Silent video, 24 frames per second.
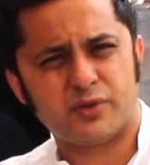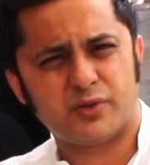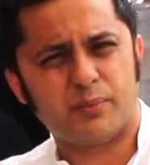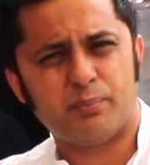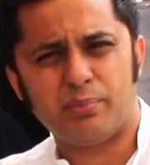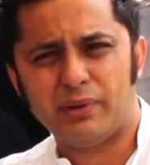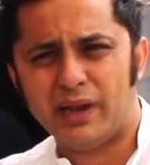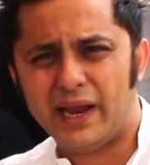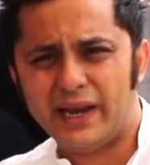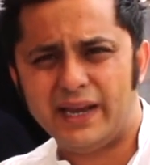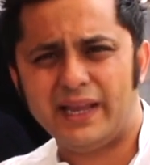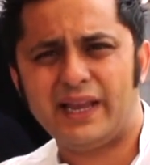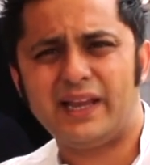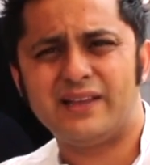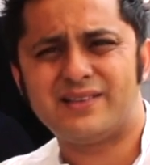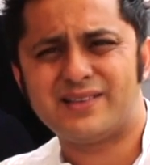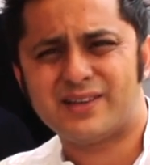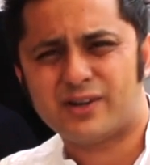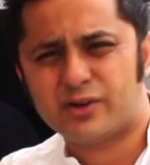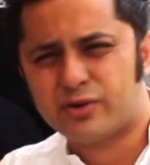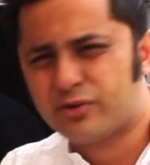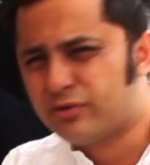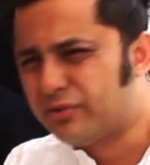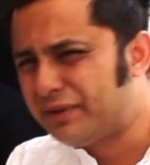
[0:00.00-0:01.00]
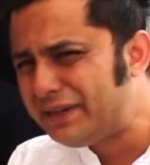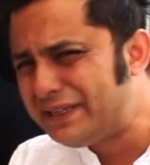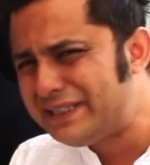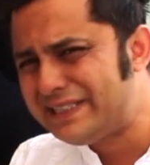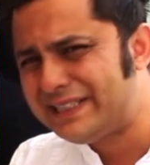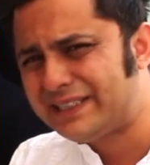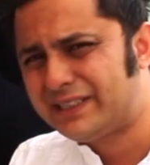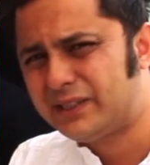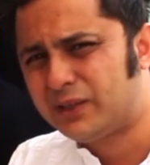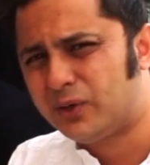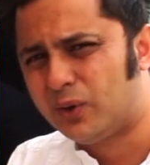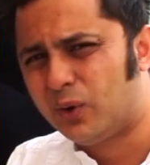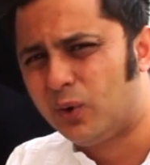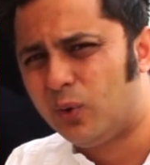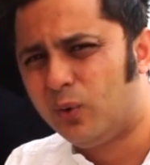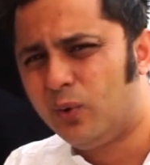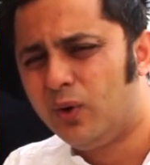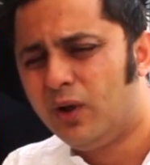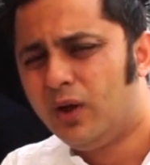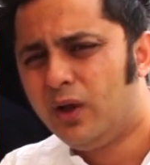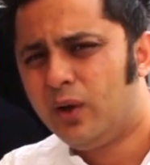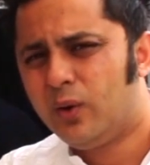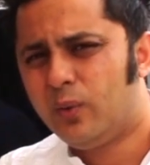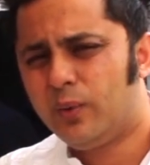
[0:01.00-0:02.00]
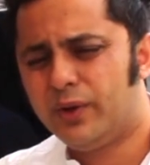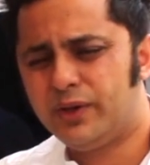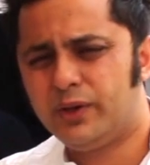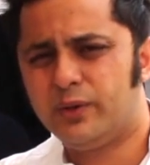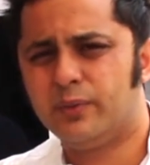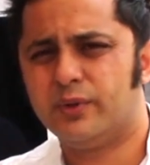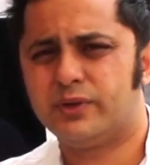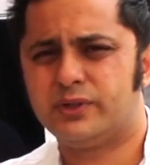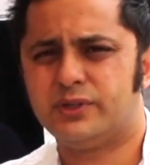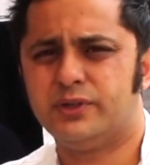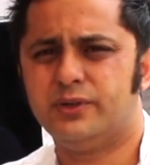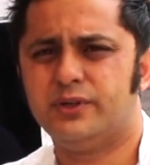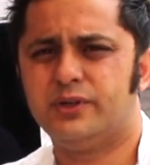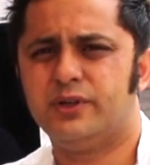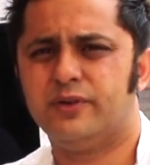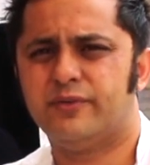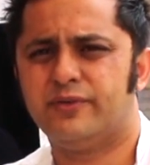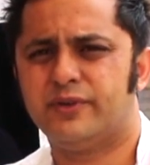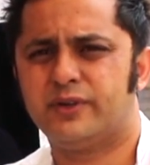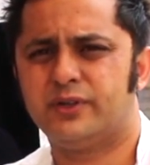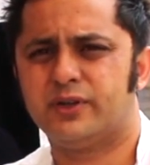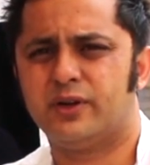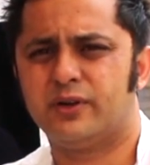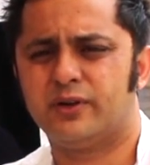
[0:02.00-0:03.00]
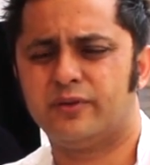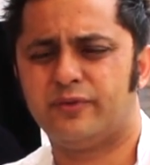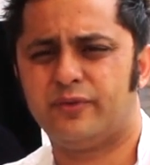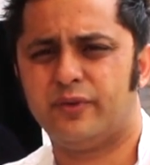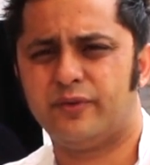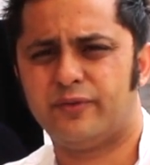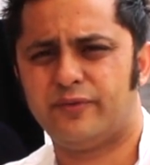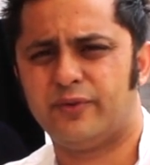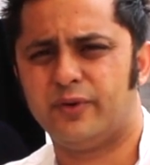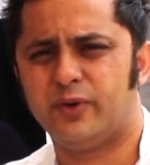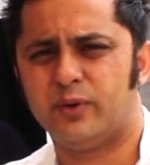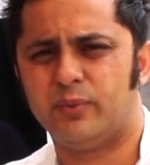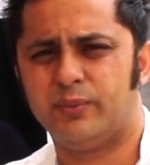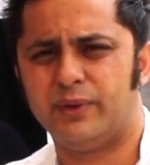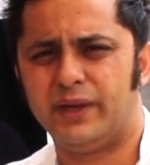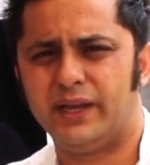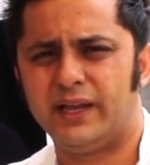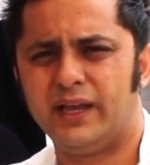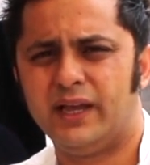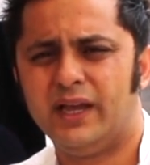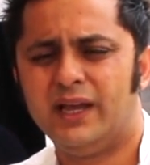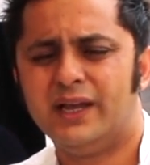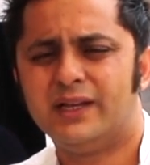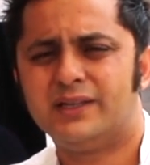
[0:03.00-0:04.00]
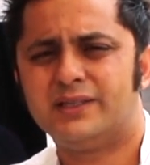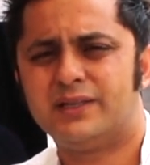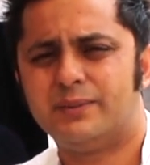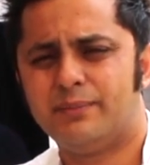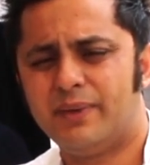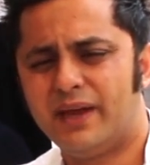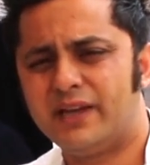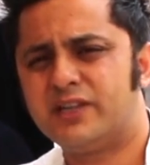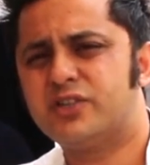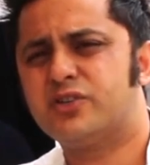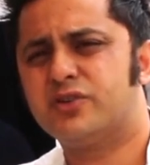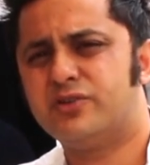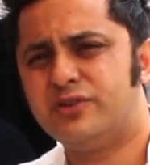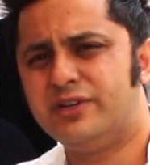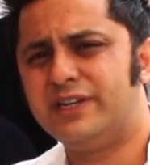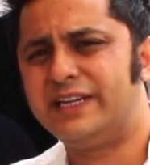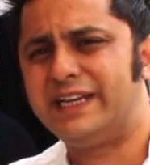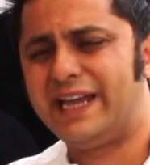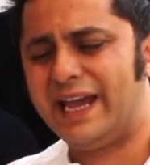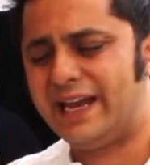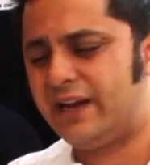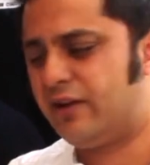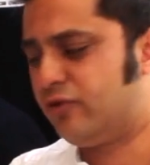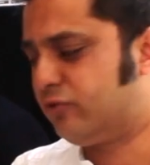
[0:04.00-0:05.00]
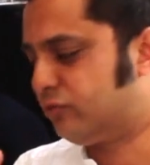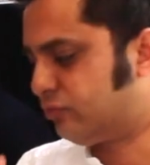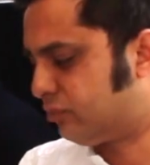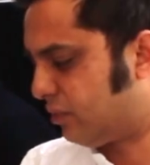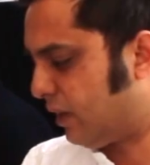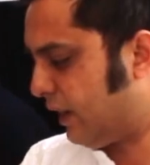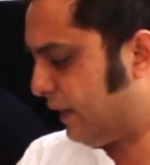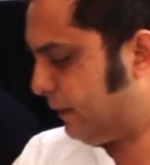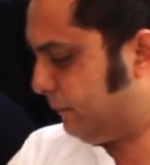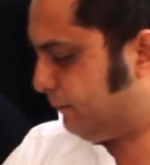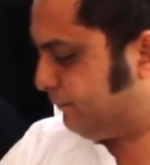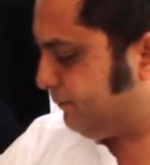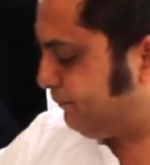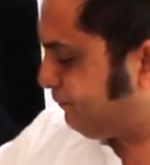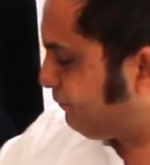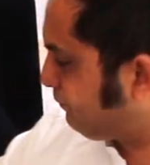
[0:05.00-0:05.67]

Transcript: So planning is critical when you are doing your photography or filming to make sure you get it right.